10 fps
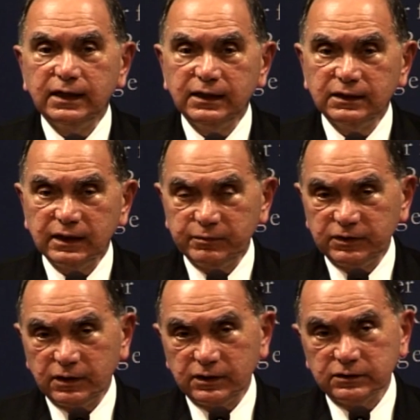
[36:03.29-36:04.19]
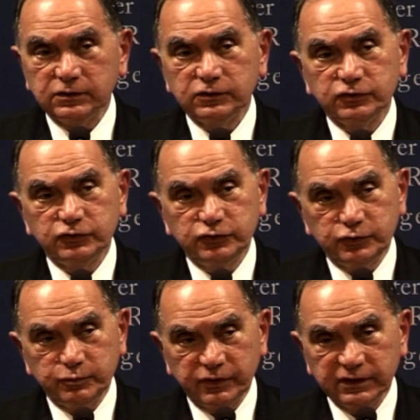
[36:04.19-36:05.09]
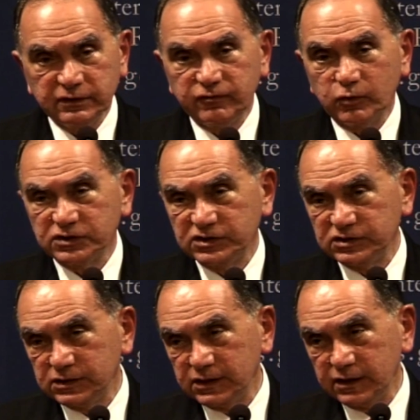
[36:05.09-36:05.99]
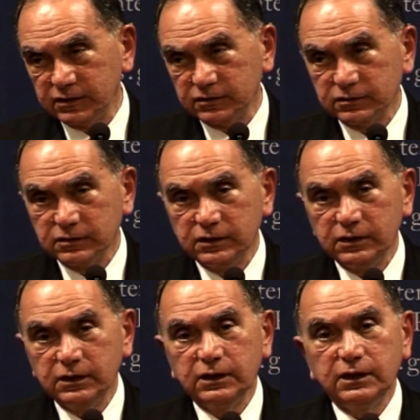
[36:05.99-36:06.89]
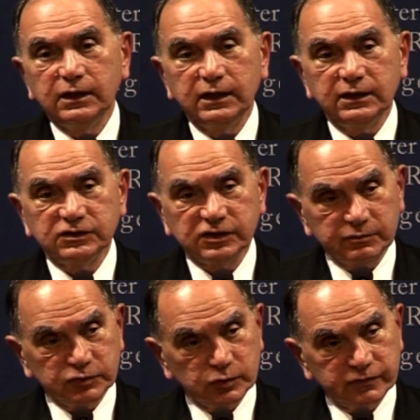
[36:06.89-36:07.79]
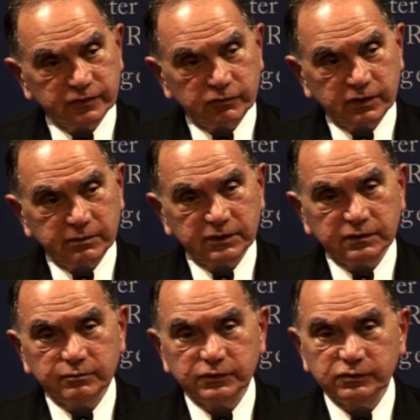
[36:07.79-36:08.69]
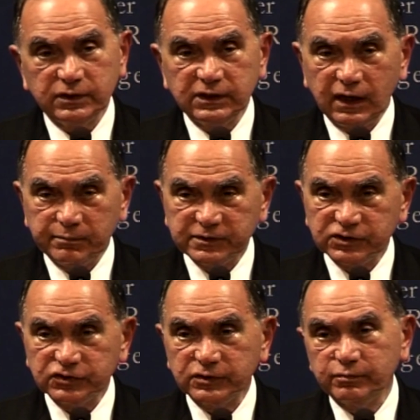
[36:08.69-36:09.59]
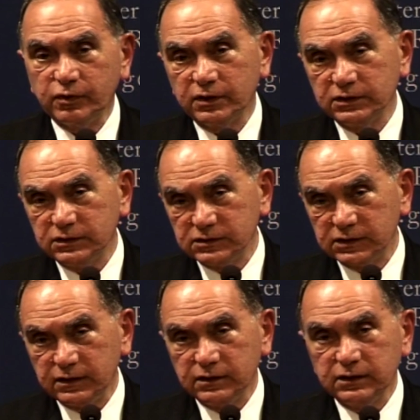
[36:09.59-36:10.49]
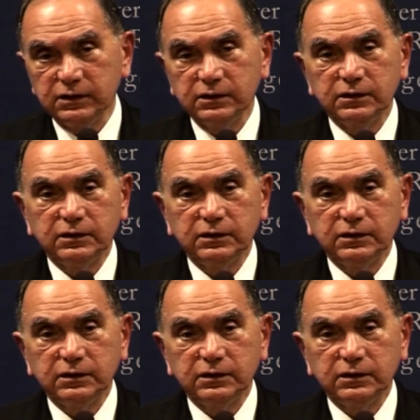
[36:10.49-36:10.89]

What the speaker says: in Lebanon to bring the forces together in some sort of agreement between the opposition parties and the